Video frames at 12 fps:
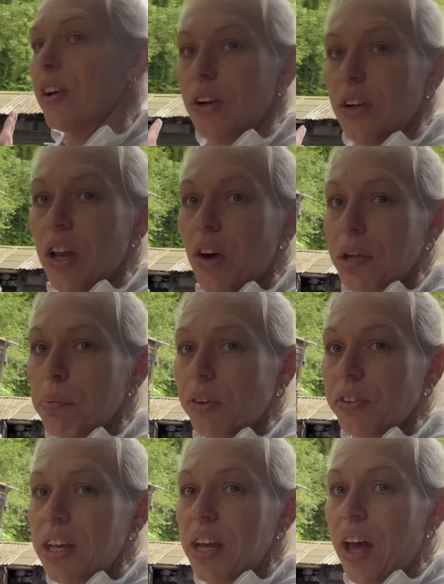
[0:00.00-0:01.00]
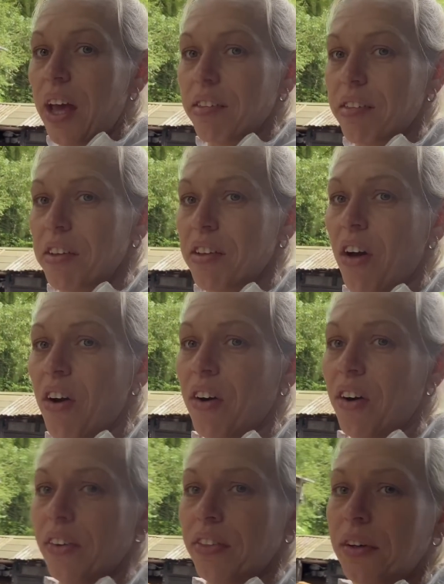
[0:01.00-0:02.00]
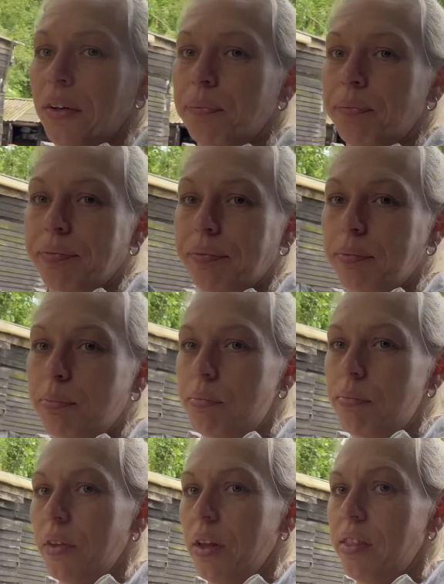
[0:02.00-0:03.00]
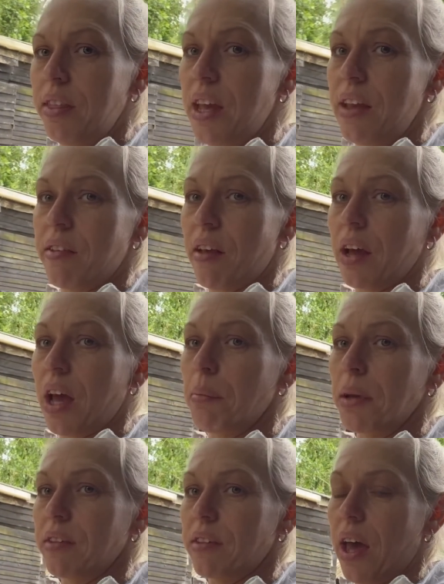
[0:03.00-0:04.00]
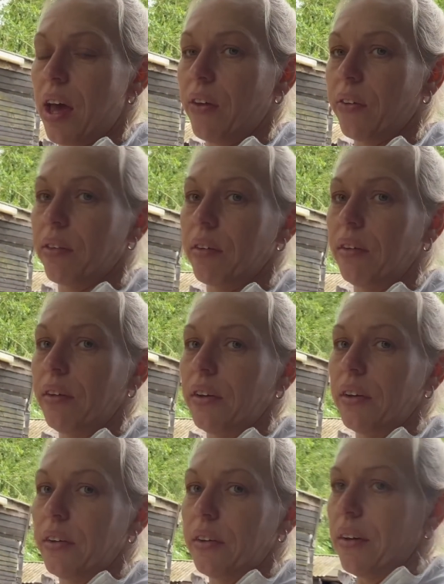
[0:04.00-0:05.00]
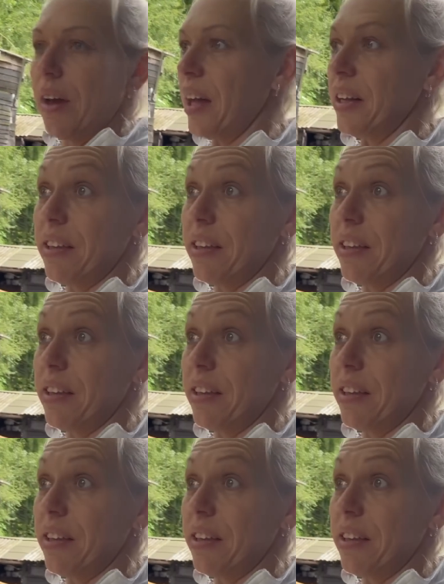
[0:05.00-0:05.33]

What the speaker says: Lorry body has gone. These are coming down any